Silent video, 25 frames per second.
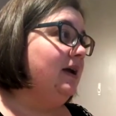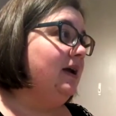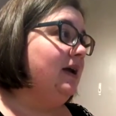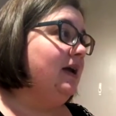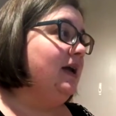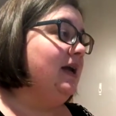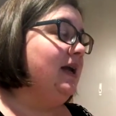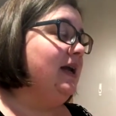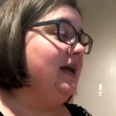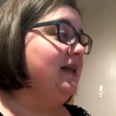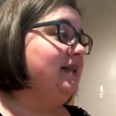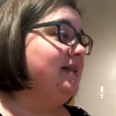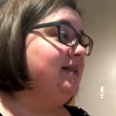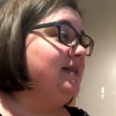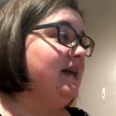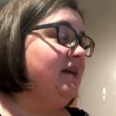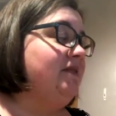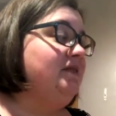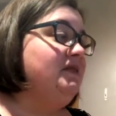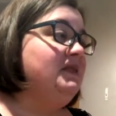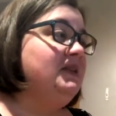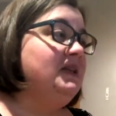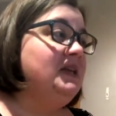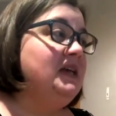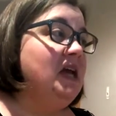It
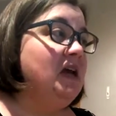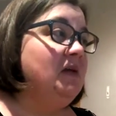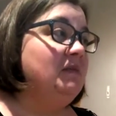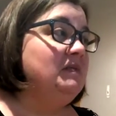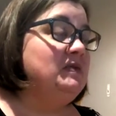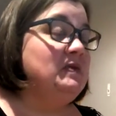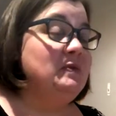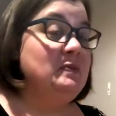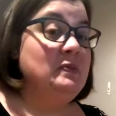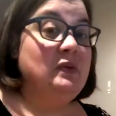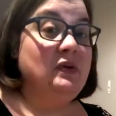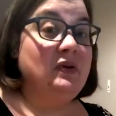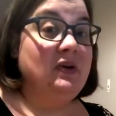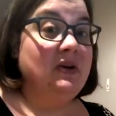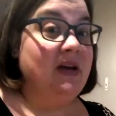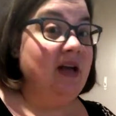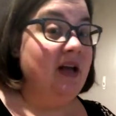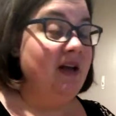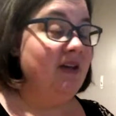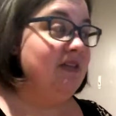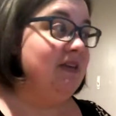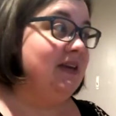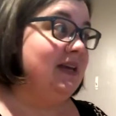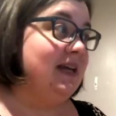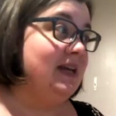definitely helps support
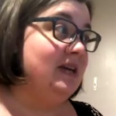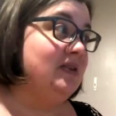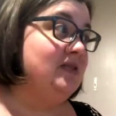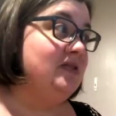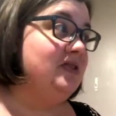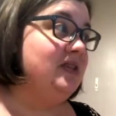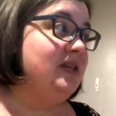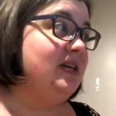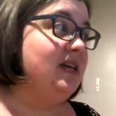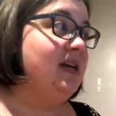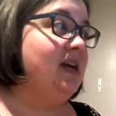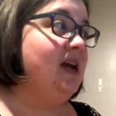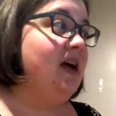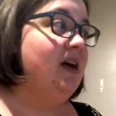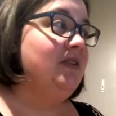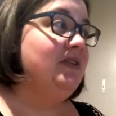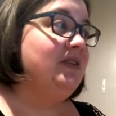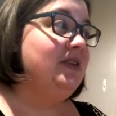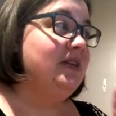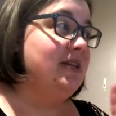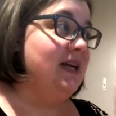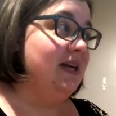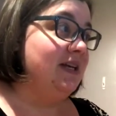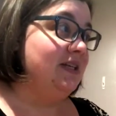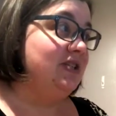healthy energy, healthy
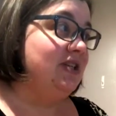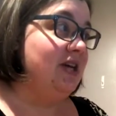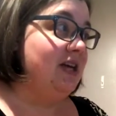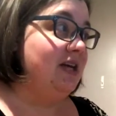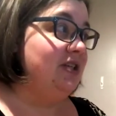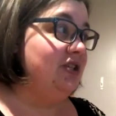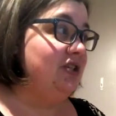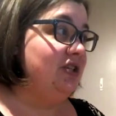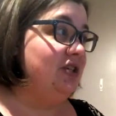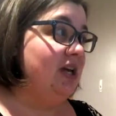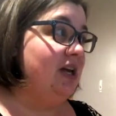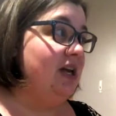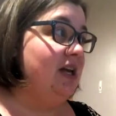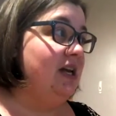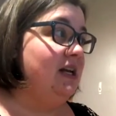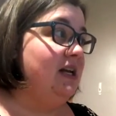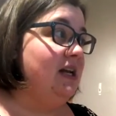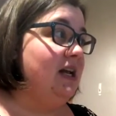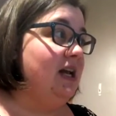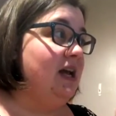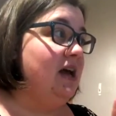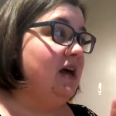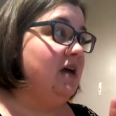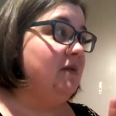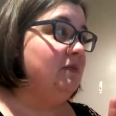digestion,
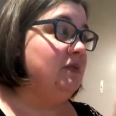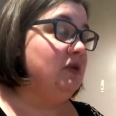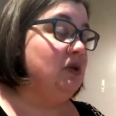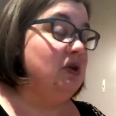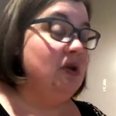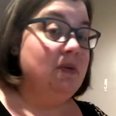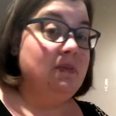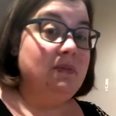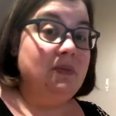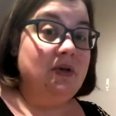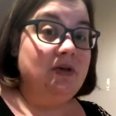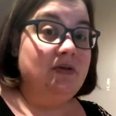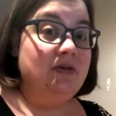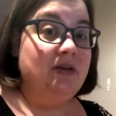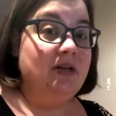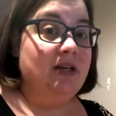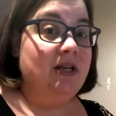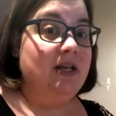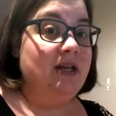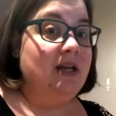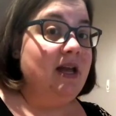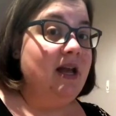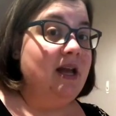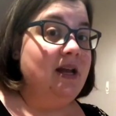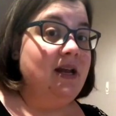
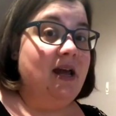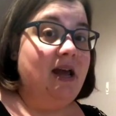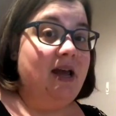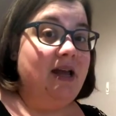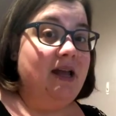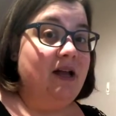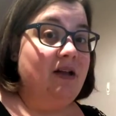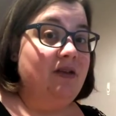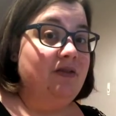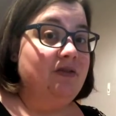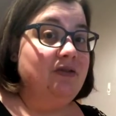immunity, and eye health.